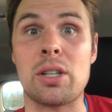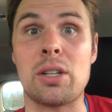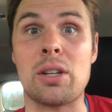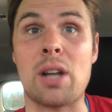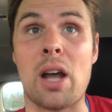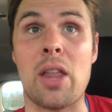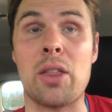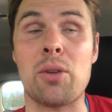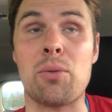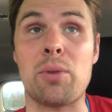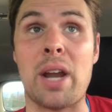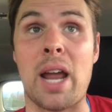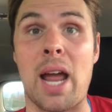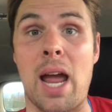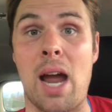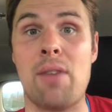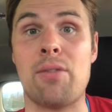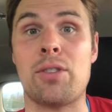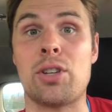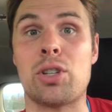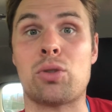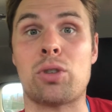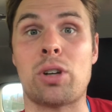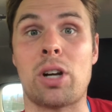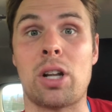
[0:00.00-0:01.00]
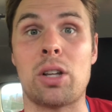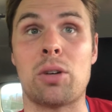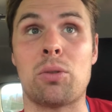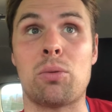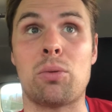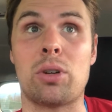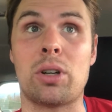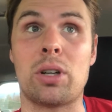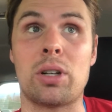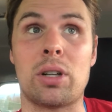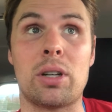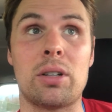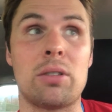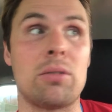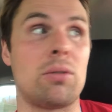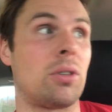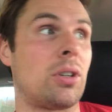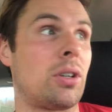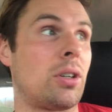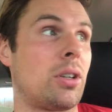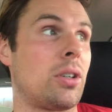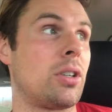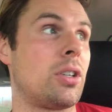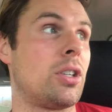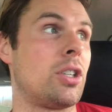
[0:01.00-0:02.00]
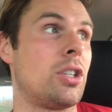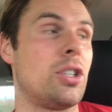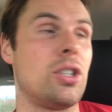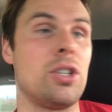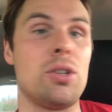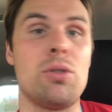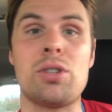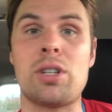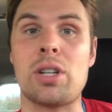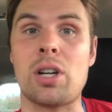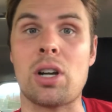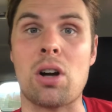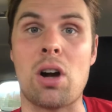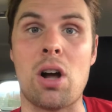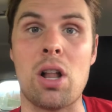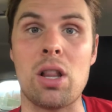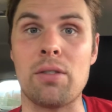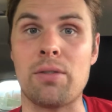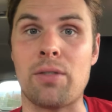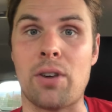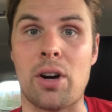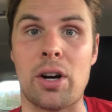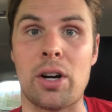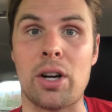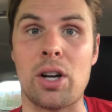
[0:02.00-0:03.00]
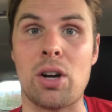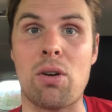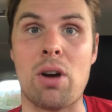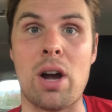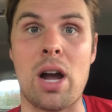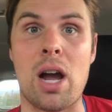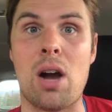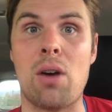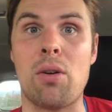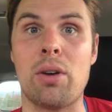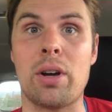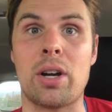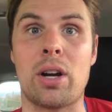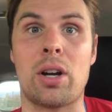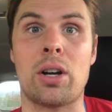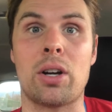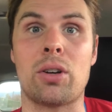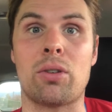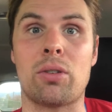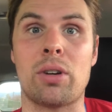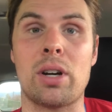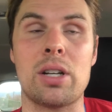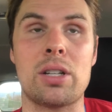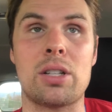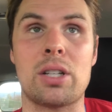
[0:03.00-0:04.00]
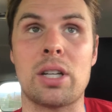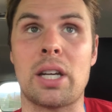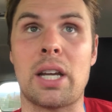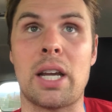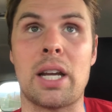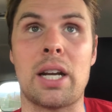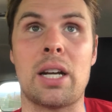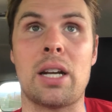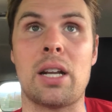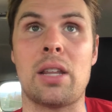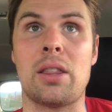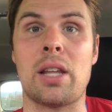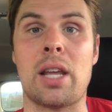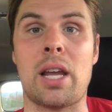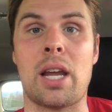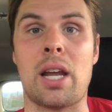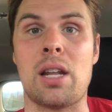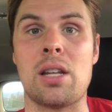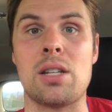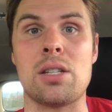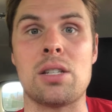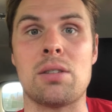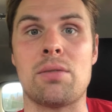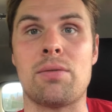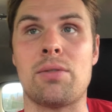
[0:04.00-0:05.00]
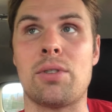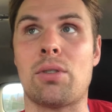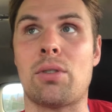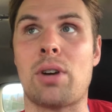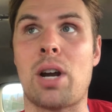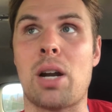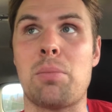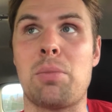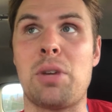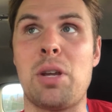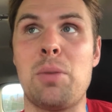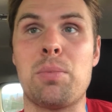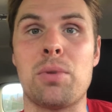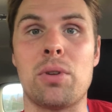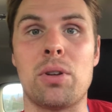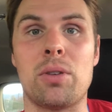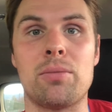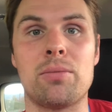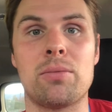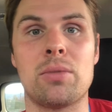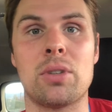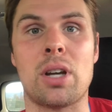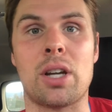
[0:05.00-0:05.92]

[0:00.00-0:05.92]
now that we have the trailer, we're using all of our know-how and our grit to get it in the hands of the right people,